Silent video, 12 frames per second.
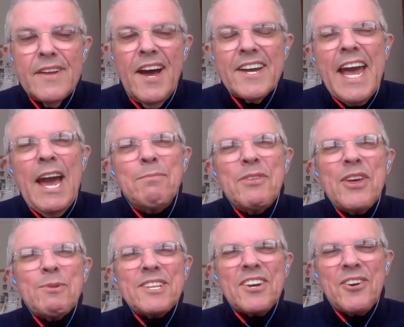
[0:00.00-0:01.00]
I came to think
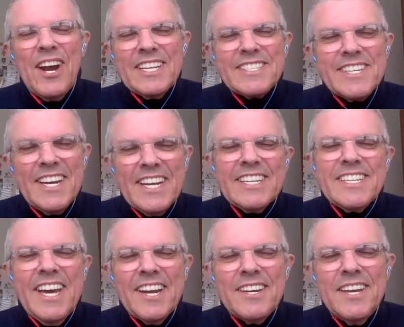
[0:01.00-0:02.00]
it was a great selling
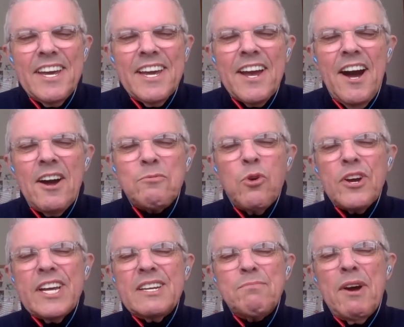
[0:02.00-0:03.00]
technique. I'd walk
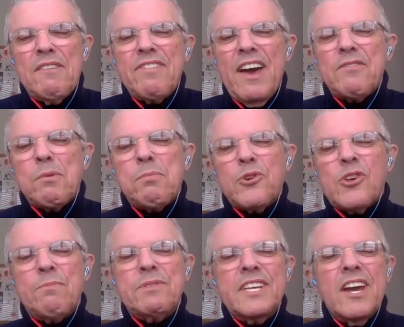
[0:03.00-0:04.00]
into my favorite
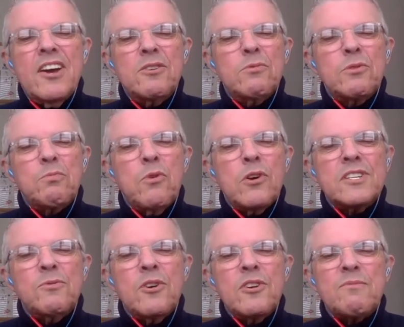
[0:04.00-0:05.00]
bookshop and the owner would walk
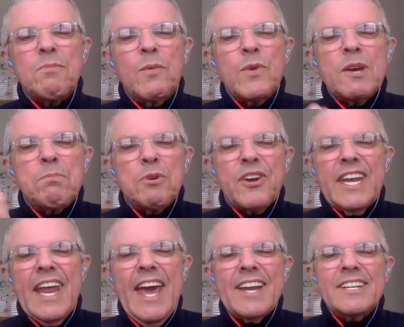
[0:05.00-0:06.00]
towards me with a book in
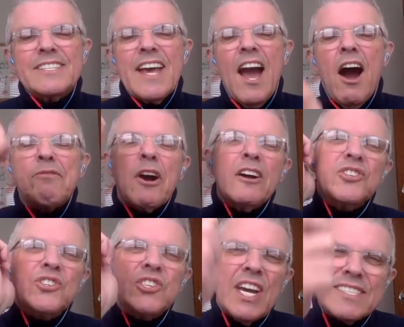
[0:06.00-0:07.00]
hand and say, I've got
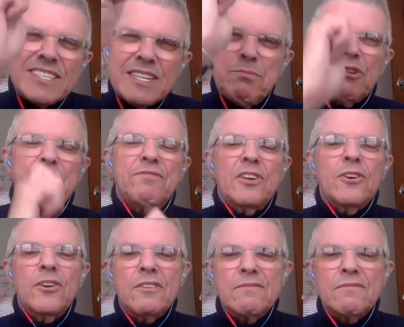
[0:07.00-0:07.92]
just the book for you.